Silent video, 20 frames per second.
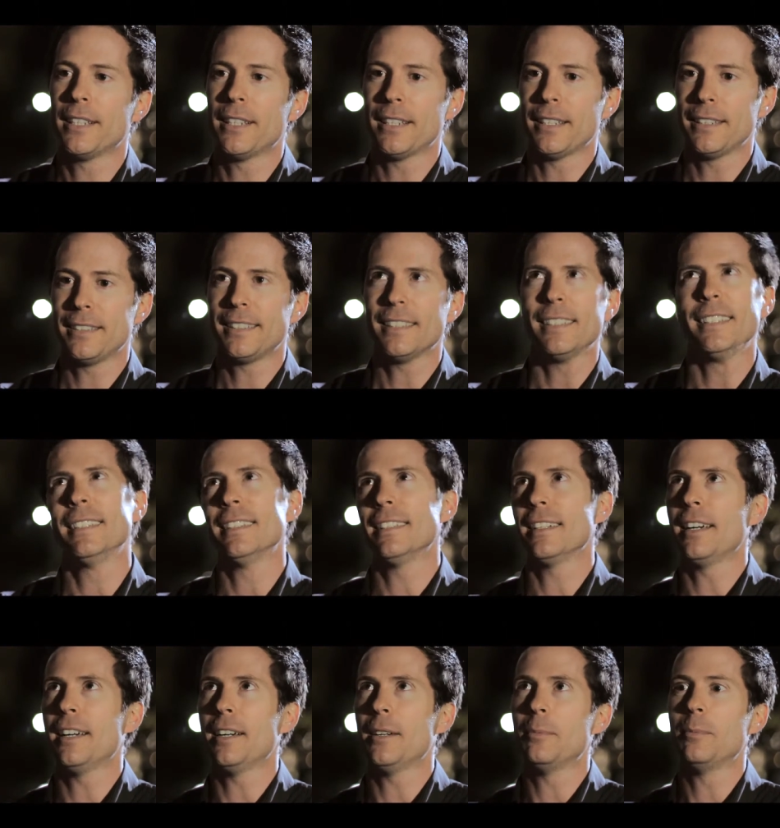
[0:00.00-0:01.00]
I didn't.
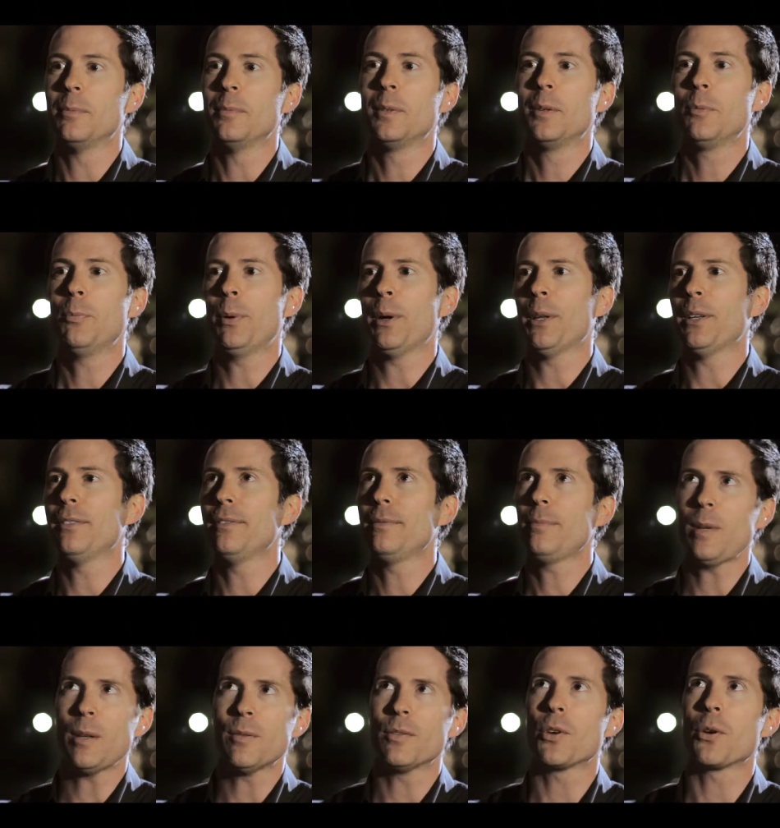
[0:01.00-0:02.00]
Um, but
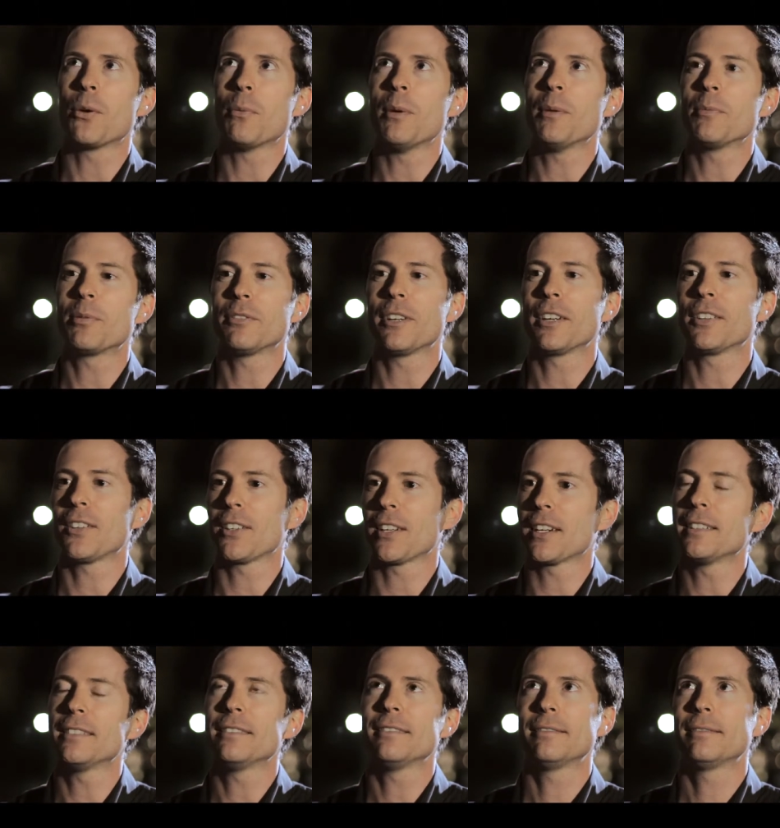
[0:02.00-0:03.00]
even though I'm improvising,
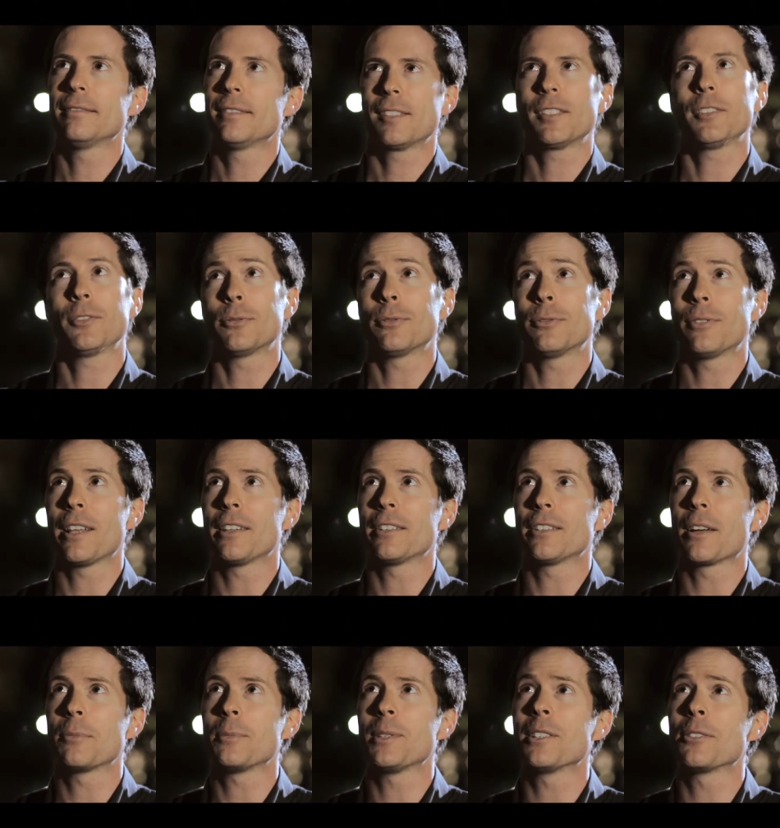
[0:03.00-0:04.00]
I'd still rather
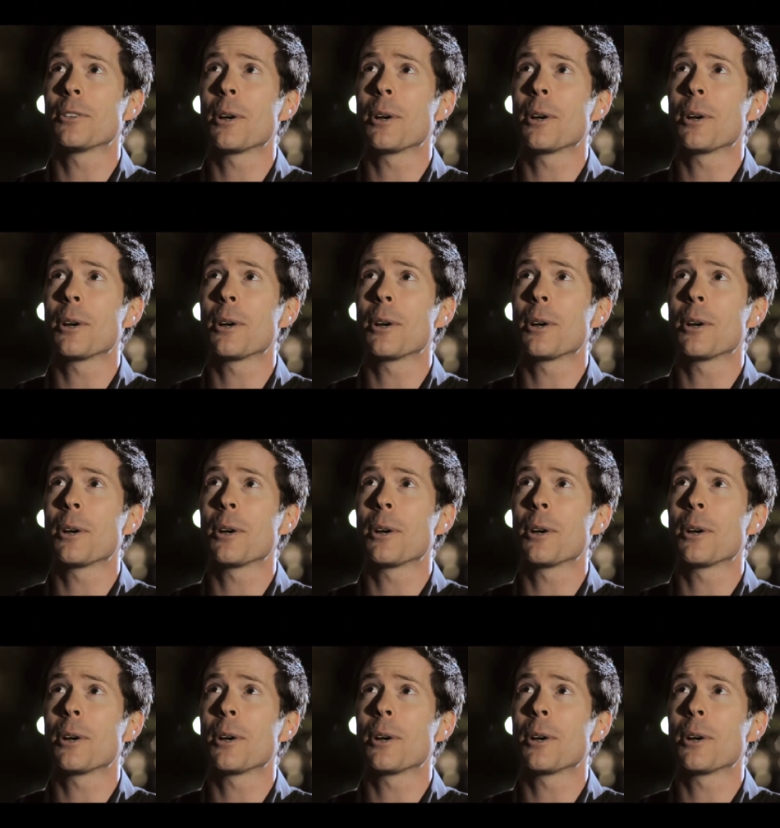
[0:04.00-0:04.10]
not be